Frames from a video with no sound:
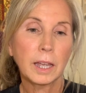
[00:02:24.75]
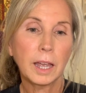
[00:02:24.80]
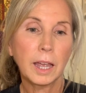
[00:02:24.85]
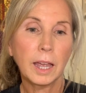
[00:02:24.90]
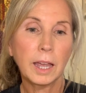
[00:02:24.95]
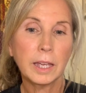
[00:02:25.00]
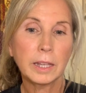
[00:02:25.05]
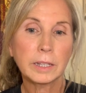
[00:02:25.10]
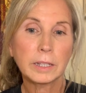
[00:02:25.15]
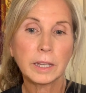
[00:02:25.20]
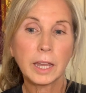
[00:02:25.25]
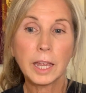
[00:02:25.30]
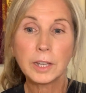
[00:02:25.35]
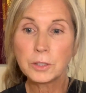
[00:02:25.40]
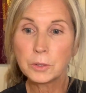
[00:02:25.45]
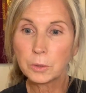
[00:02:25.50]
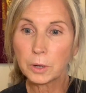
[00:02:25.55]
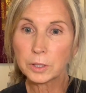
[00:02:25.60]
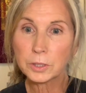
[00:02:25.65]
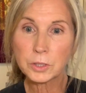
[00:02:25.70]
And
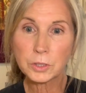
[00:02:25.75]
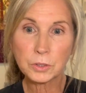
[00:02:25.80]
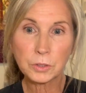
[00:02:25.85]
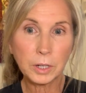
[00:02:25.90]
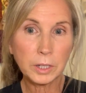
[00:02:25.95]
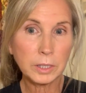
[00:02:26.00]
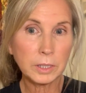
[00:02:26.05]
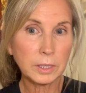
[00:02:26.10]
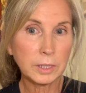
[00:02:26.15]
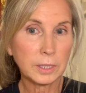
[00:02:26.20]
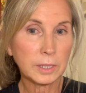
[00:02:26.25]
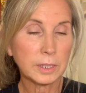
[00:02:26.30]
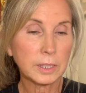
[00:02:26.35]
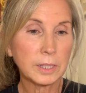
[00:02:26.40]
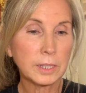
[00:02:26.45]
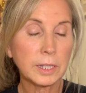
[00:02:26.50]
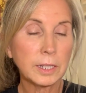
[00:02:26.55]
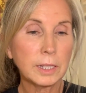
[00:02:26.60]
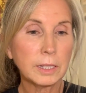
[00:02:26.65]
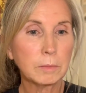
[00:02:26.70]
you are struggling
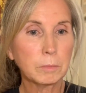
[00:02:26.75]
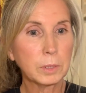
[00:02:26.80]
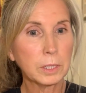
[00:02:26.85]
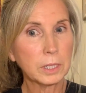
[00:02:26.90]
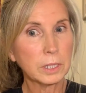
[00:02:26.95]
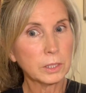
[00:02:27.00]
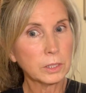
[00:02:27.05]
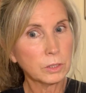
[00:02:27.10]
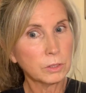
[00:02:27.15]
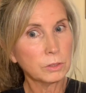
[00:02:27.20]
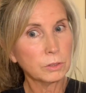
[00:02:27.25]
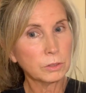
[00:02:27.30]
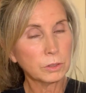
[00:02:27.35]
sitting because